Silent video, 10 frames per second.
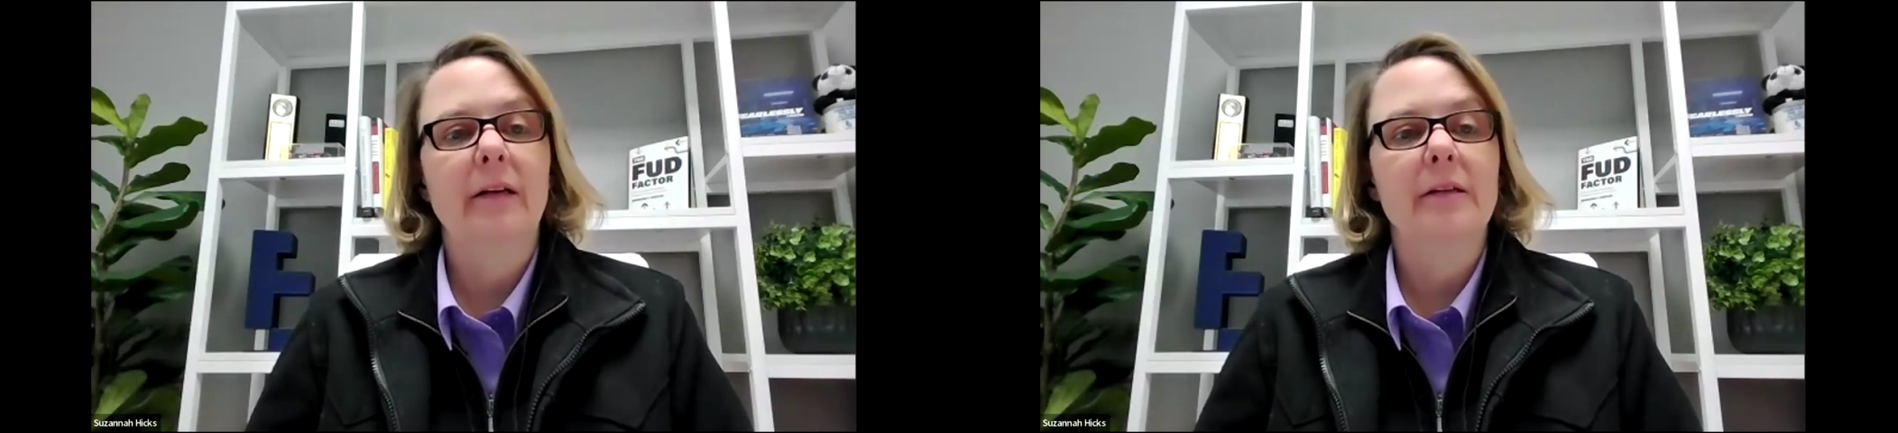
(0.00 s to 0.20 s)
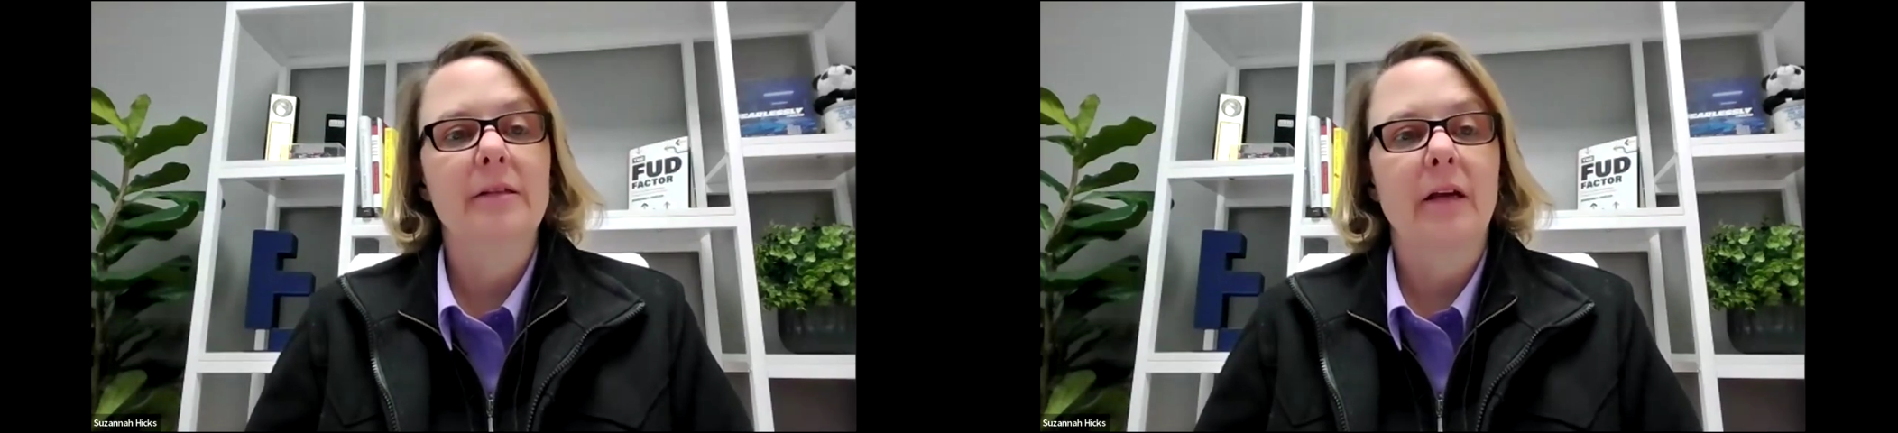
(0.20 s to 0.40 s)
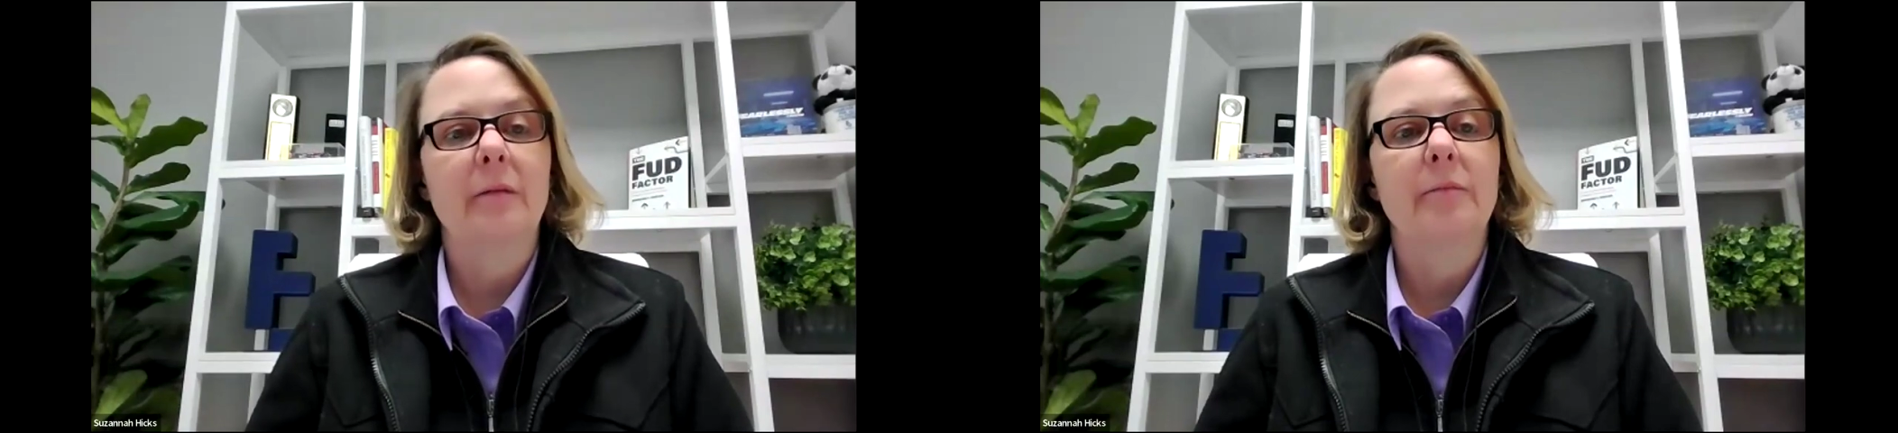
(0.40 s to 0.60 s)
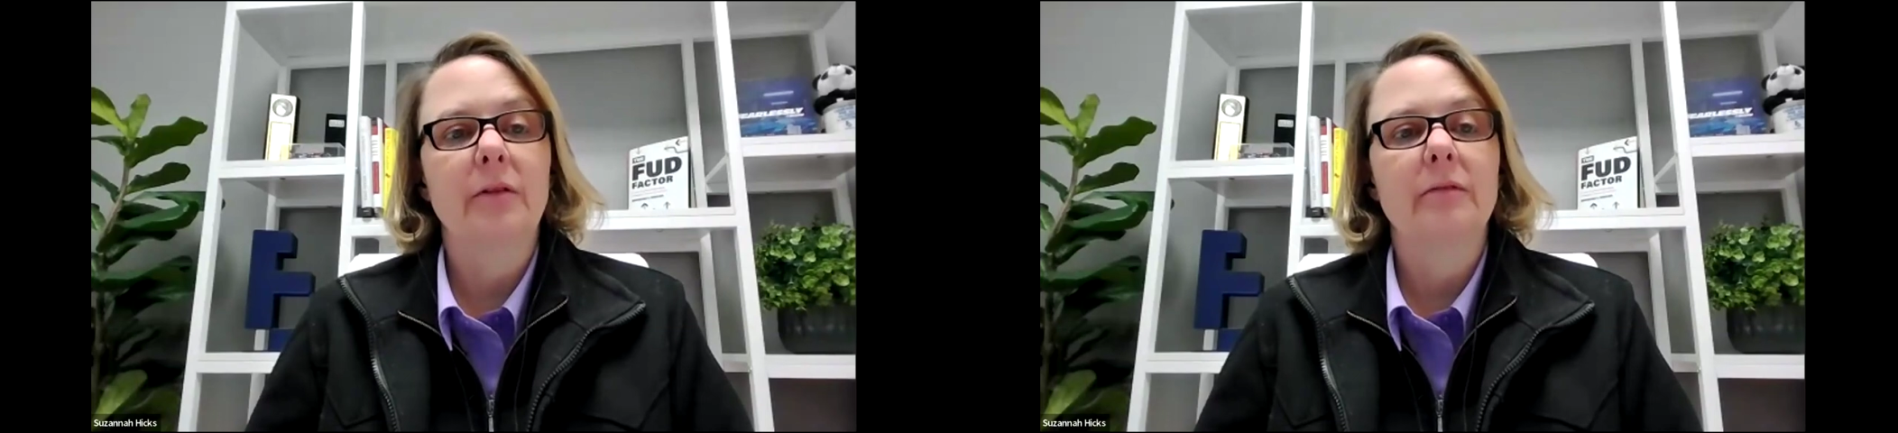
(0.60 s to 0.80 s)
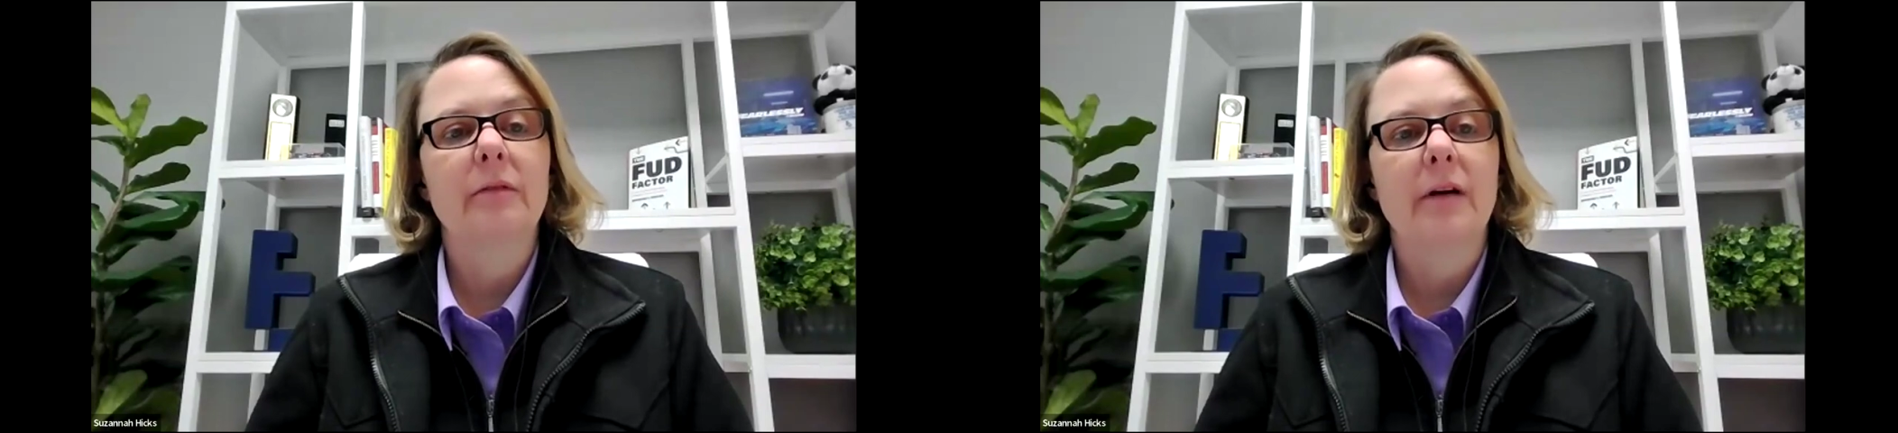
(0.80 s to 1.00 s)

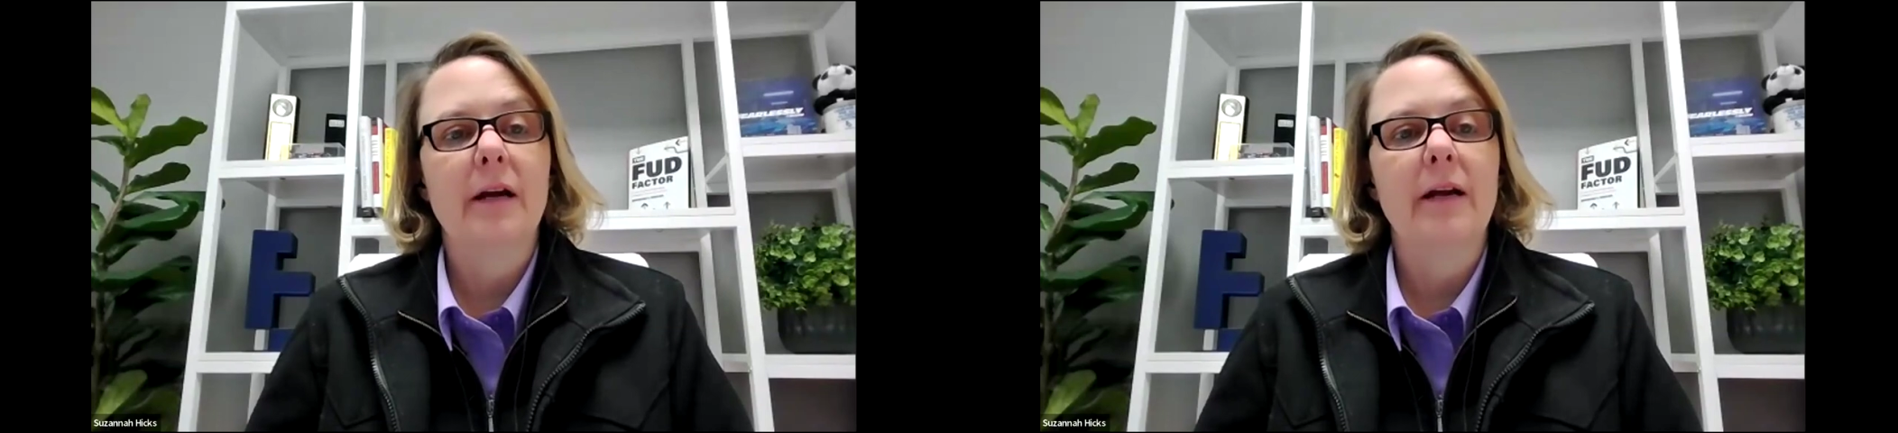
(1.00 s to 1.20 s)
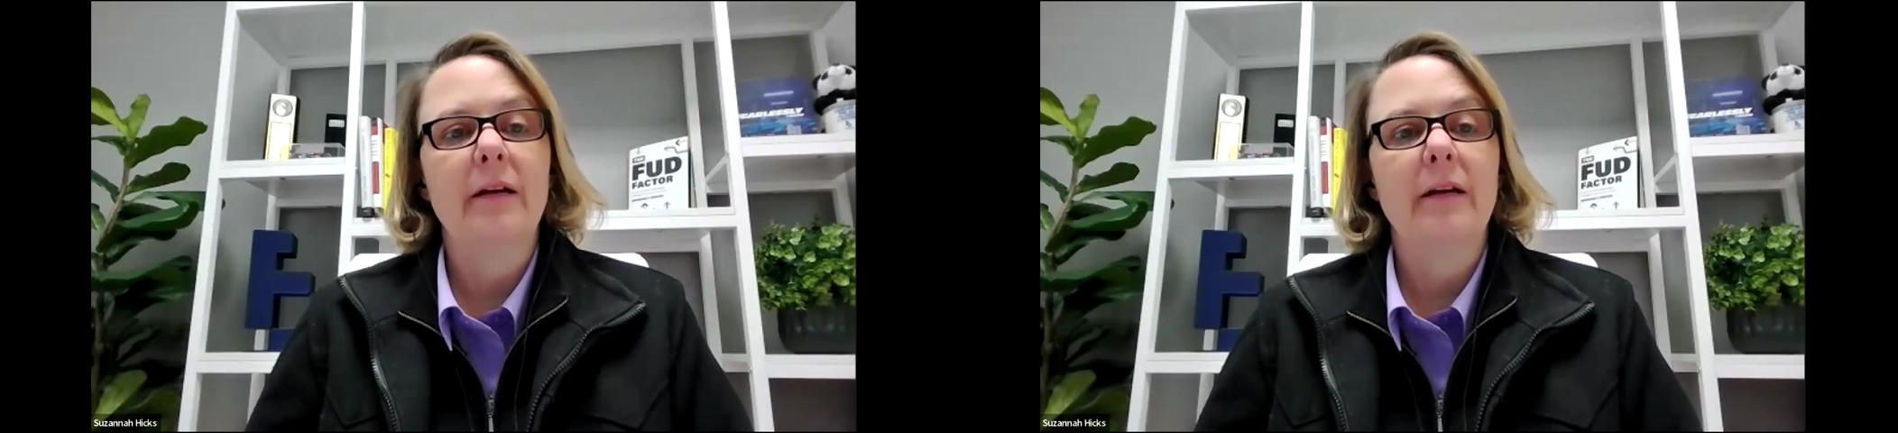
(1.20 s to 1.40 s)
example, right?